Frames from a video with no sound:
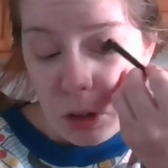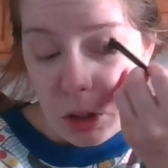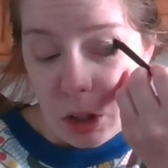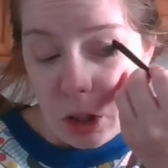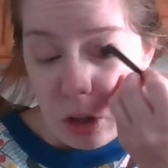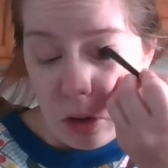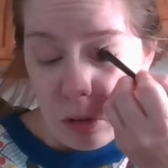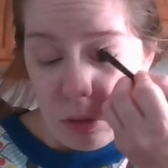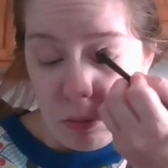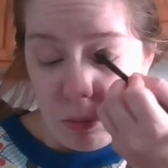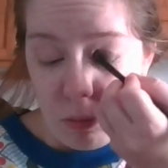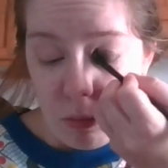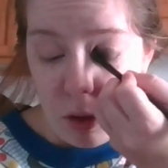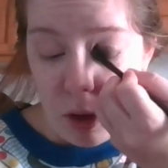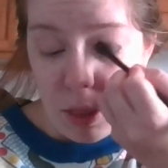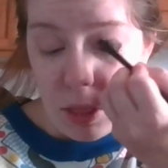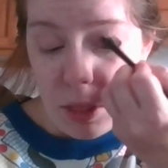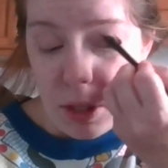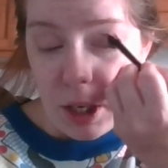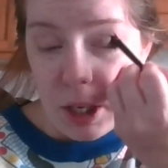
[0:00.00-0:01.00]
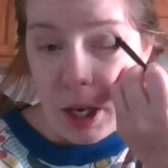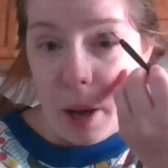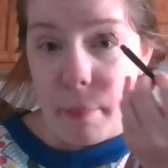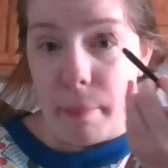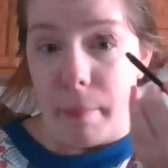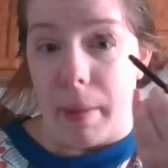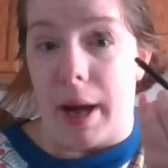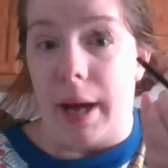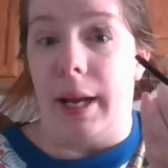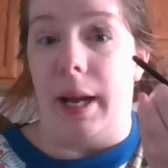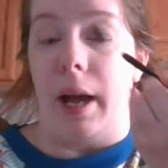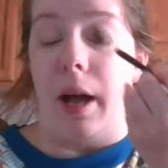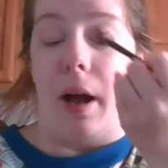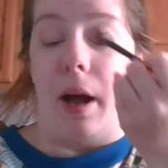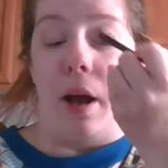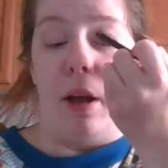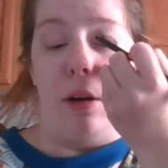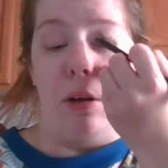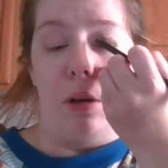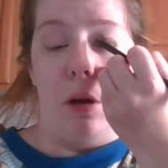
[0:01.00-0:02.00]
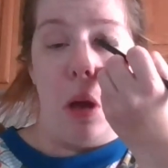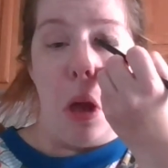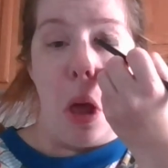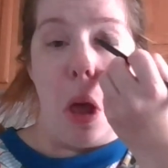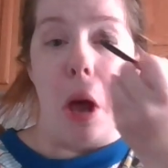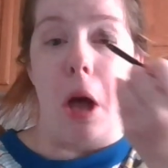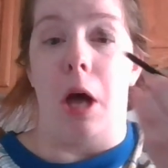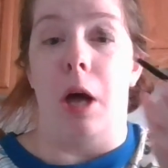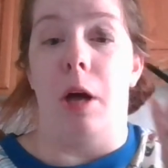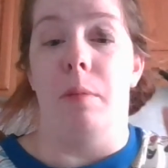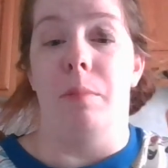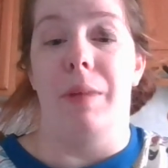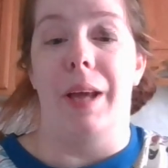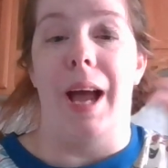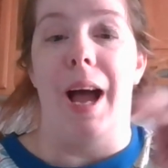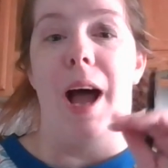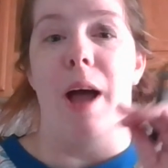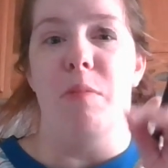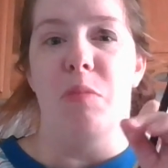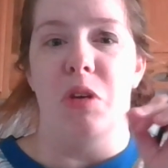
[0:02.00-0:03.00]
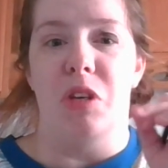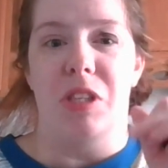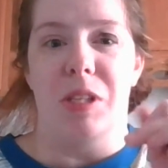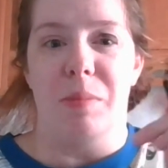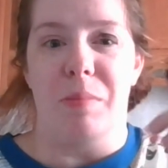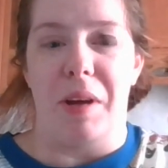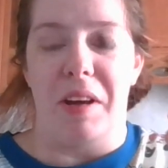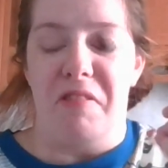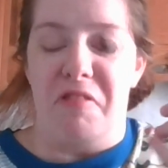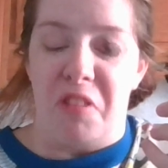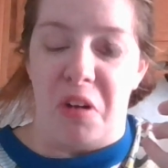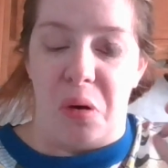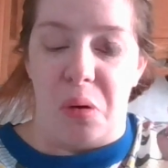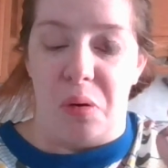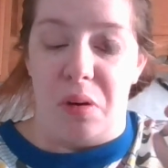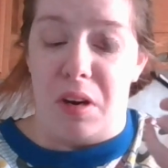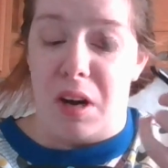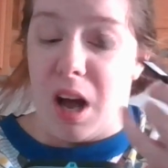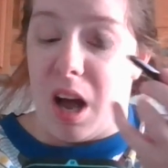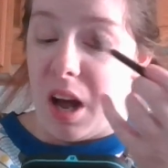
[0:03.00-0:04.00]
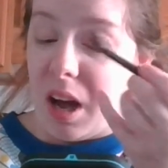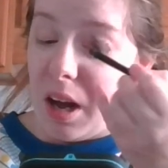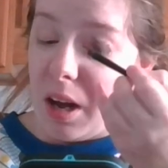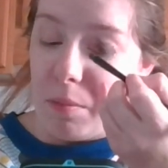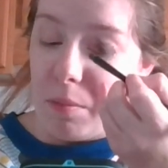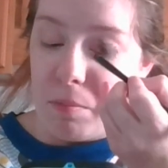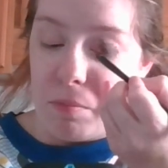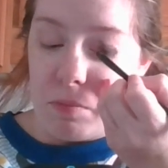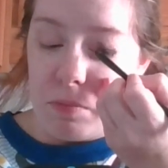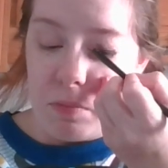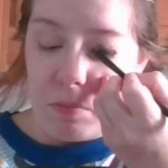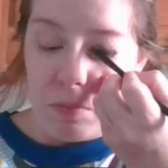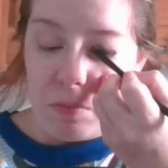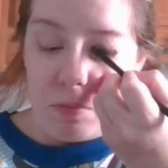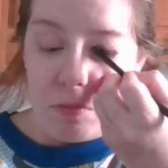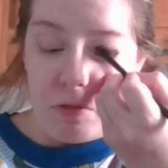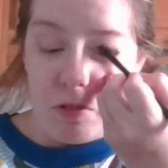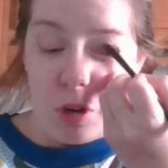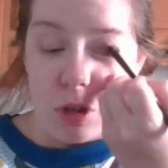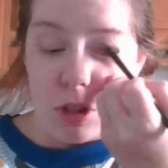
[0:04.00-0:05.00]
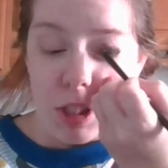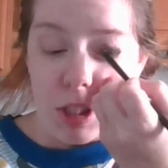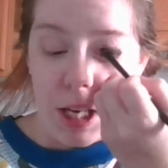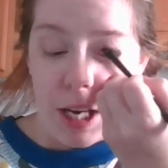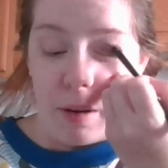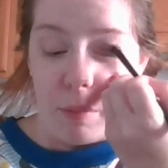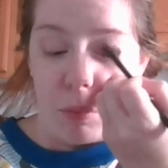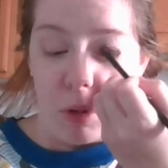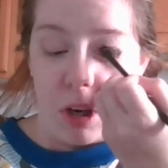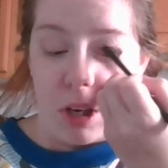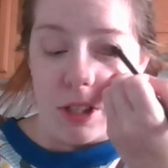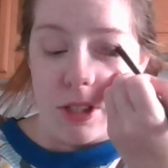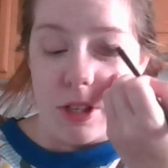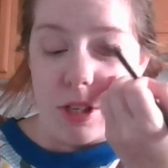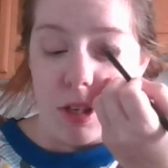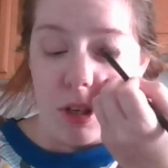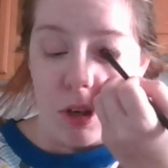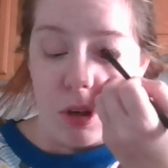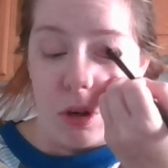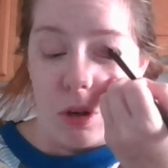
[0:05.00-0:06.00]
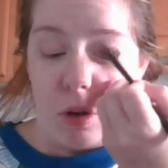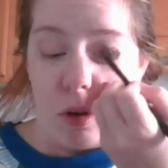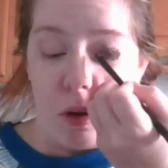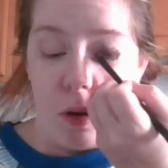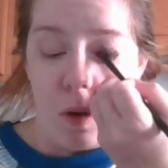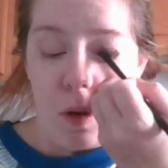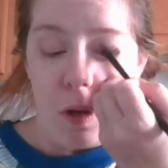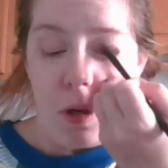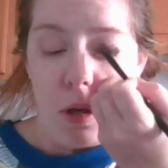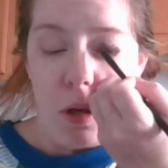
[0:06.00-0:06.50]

know, a thing on my end. Yeah, I'm using my phone, phone's camera to